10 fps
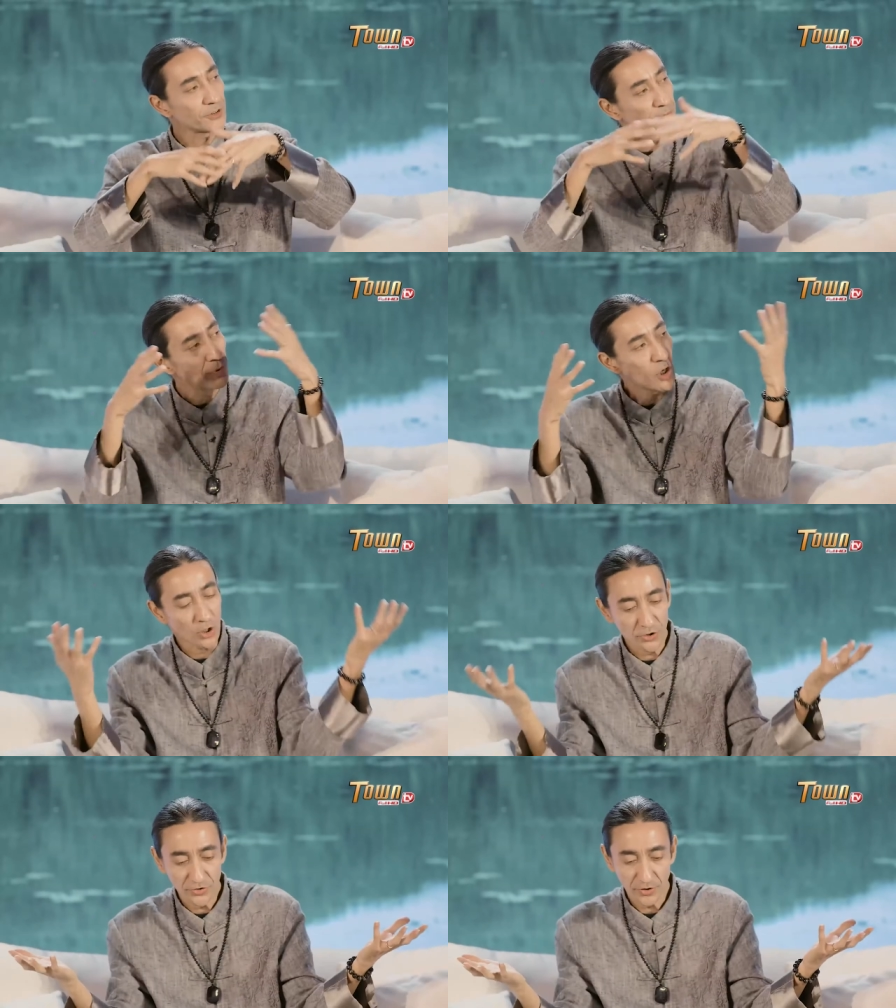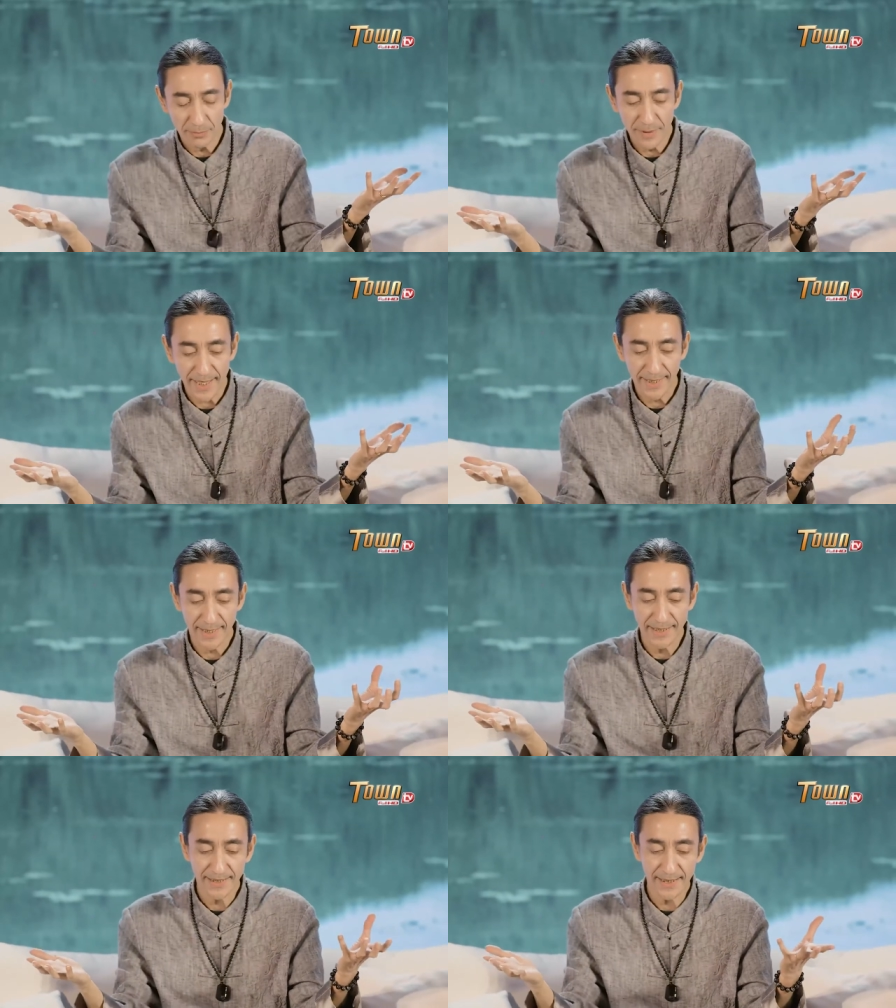not blocked by
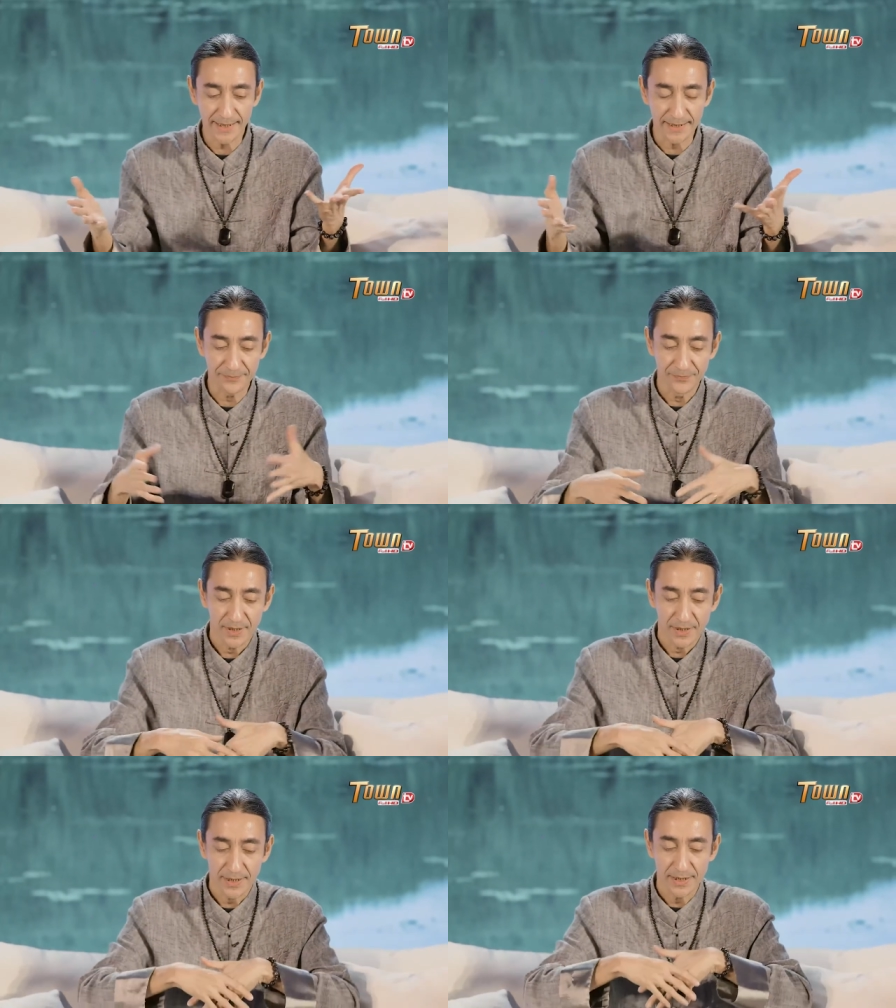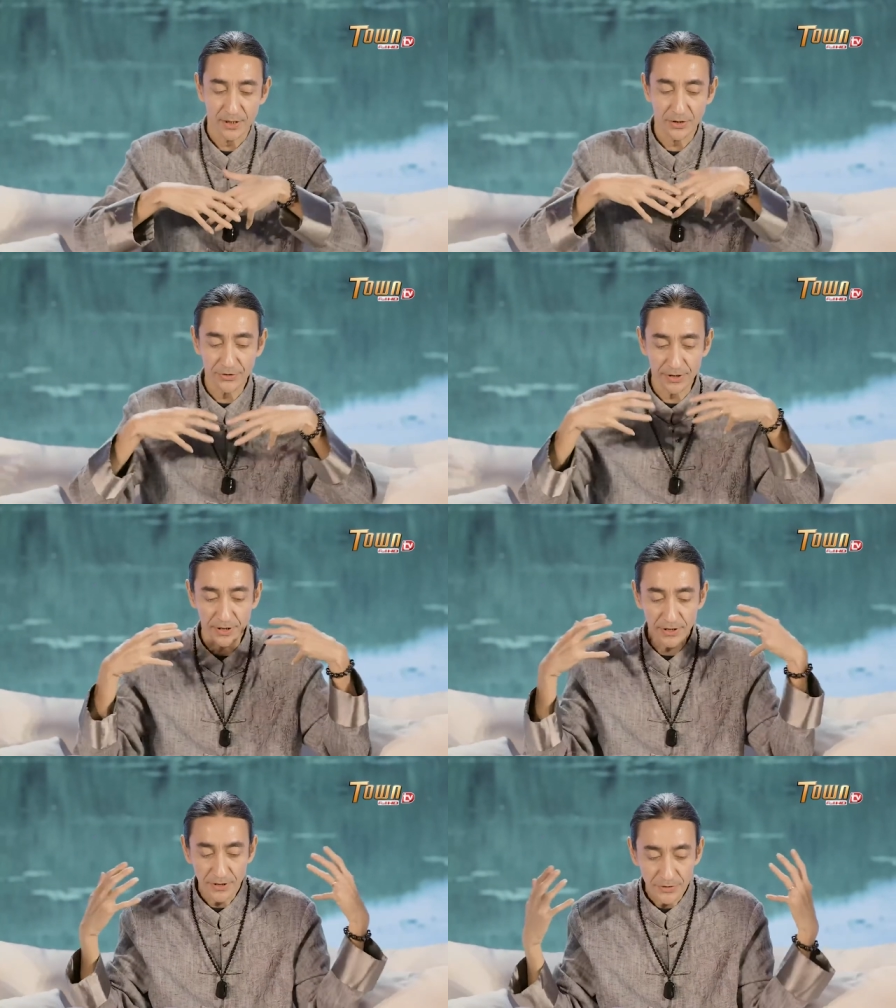anything, in
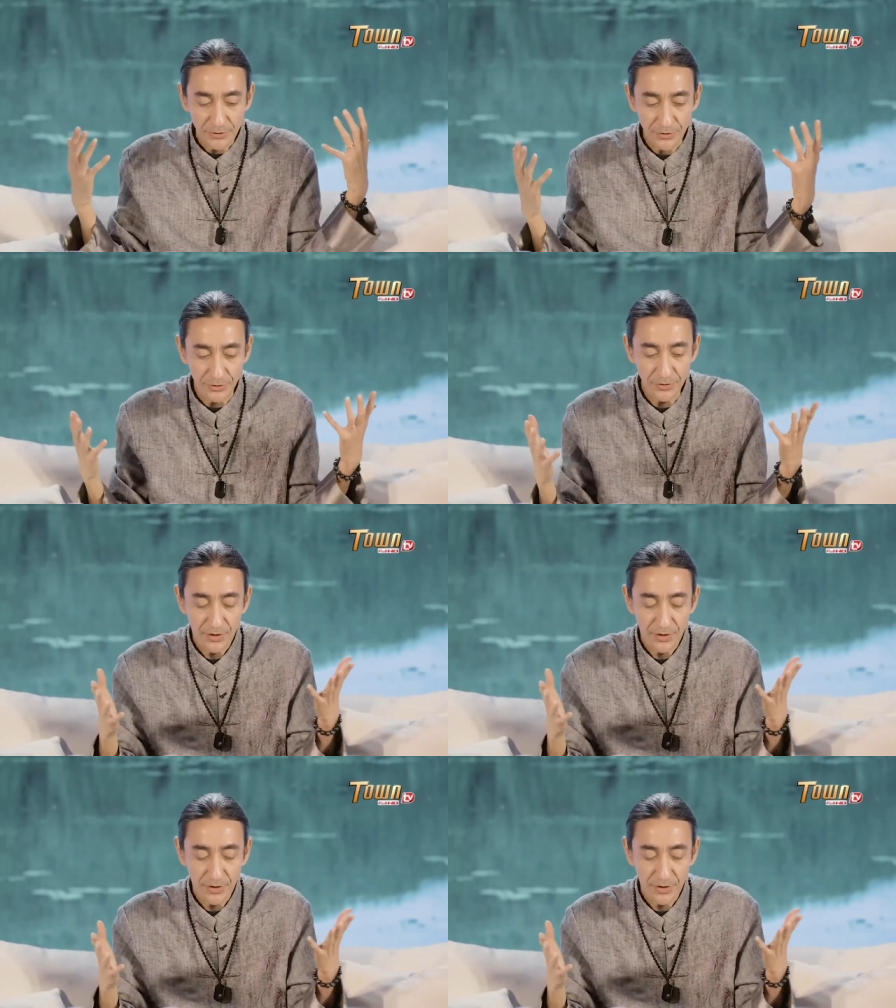order to